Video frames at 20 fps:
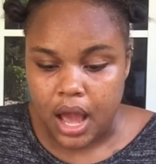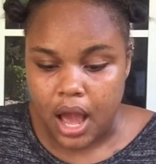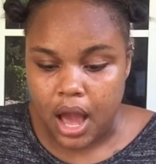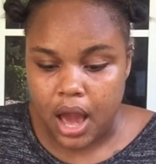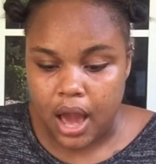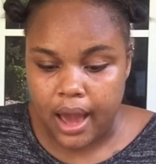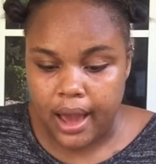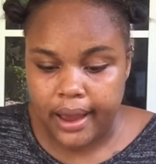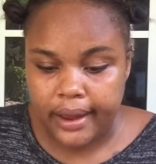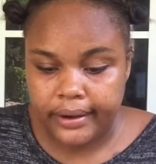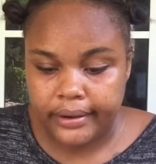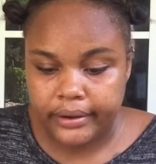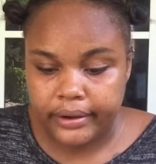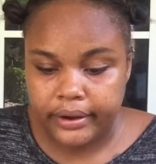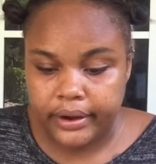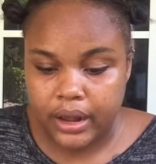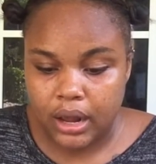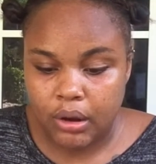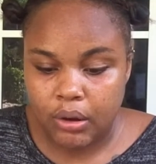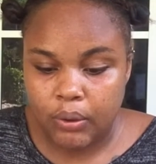And
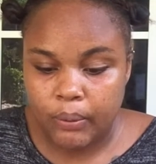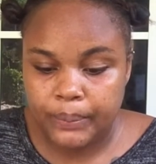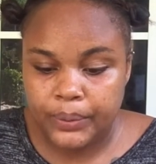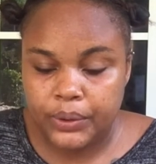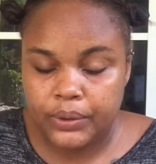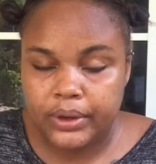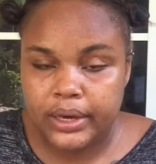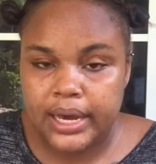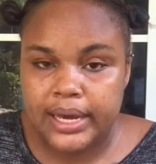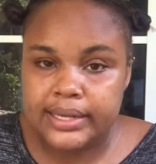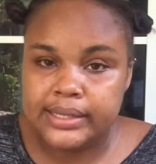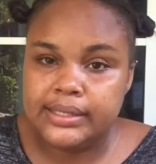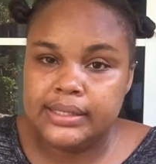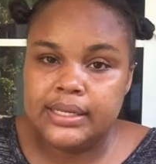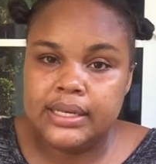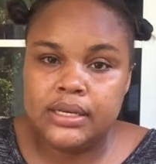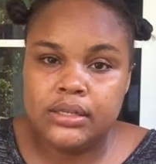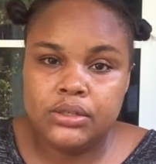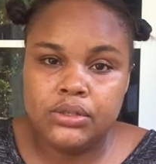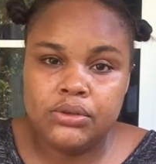I hope you guys
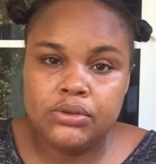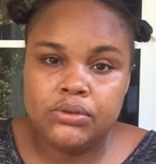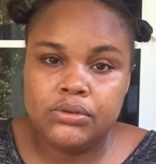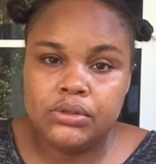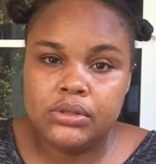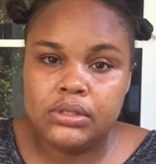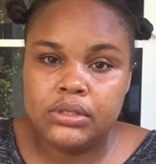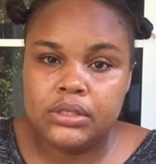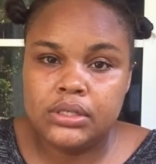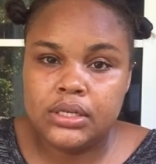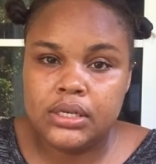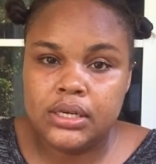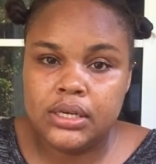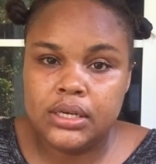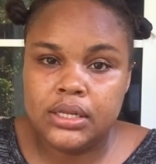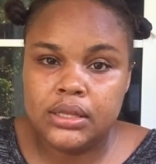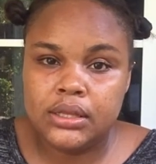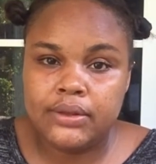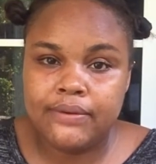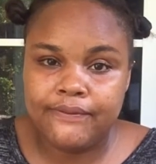stay tuned to see
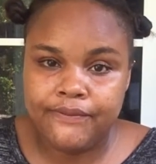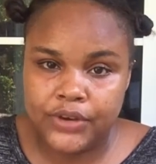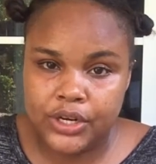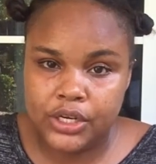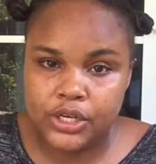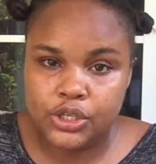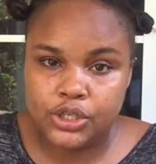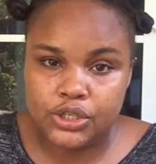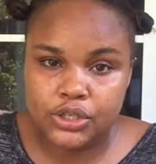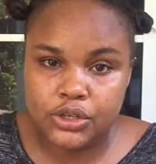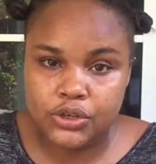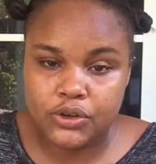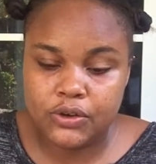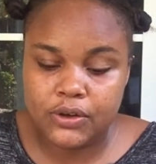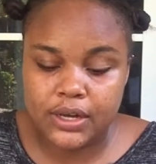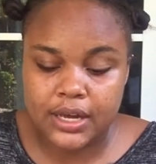the finished look.